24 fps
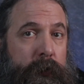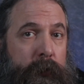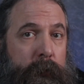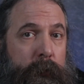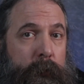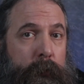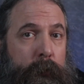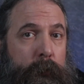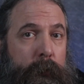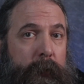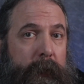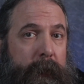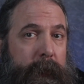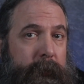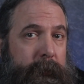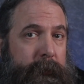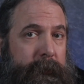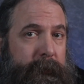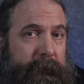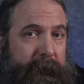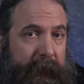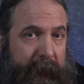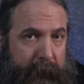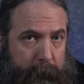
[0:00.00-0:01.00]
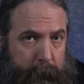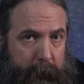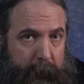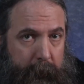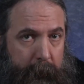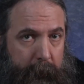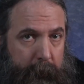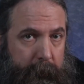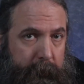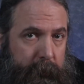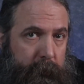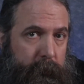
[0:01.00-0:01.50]
to the
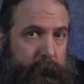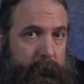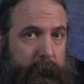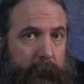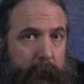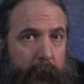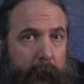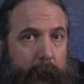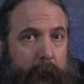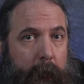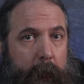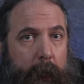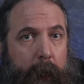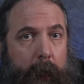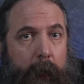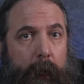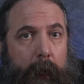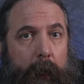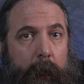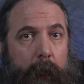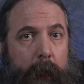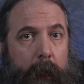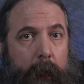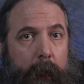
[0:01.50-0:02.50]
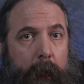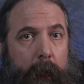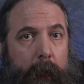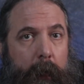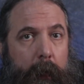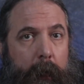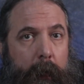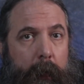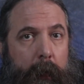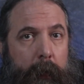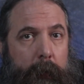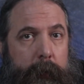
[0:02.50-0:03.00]
sandbox.
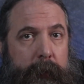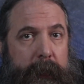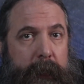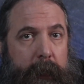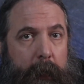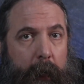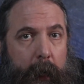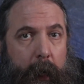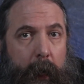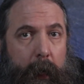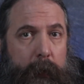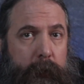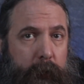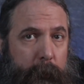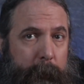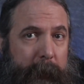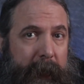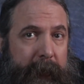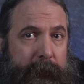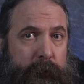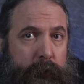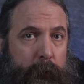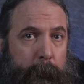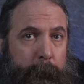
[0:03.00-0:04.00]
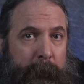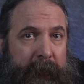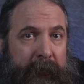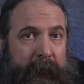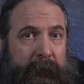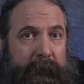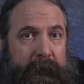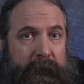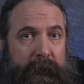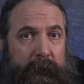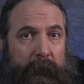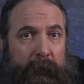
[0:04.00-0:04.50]
The other major
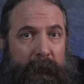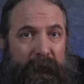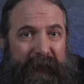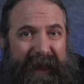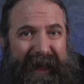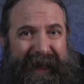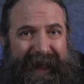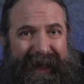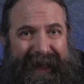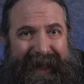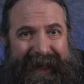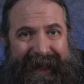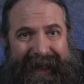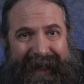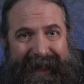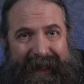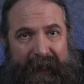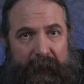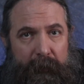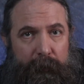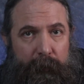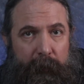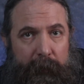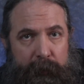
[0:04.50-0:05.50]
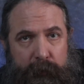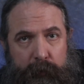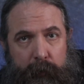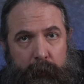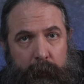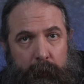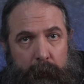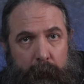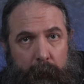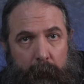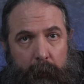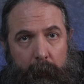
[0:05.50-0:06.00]
piece of any
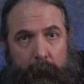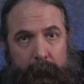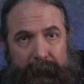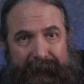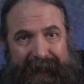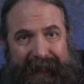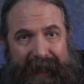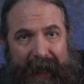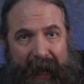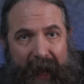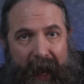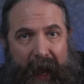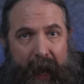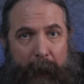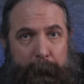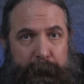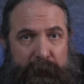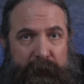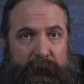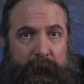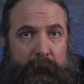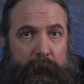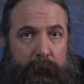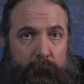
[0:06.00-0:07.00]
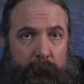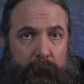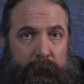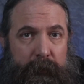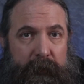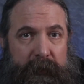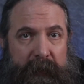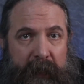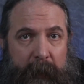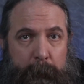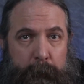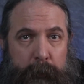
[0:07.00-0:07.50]
adventure are the
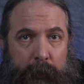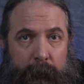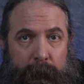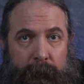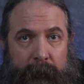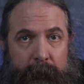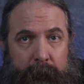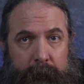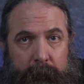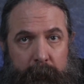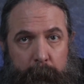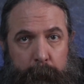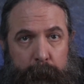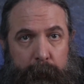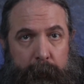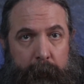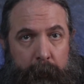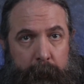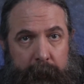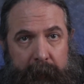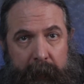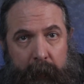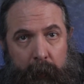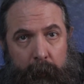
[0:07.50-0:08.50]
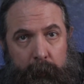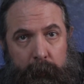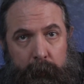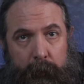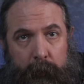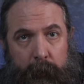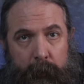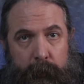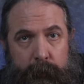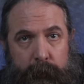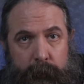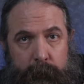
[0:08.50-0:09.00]
obstacles that prevent the player
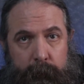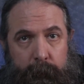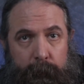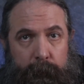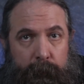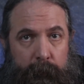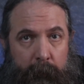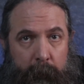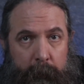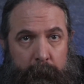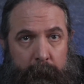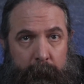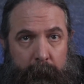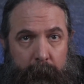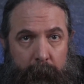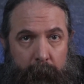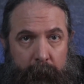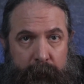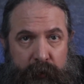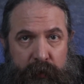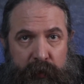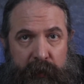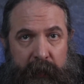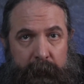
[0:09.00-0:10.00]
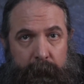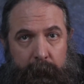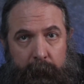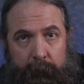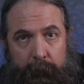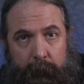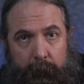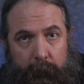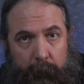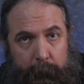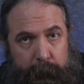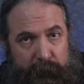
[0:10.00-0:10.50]
characters from
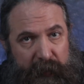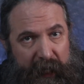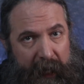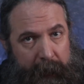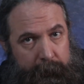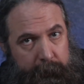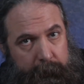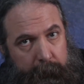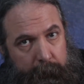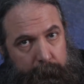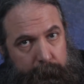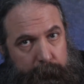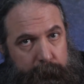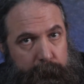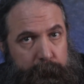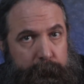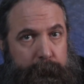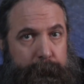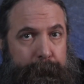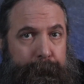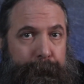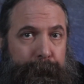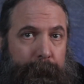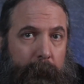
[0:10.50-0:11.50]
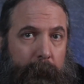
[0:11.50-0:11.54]
achieving their objectives.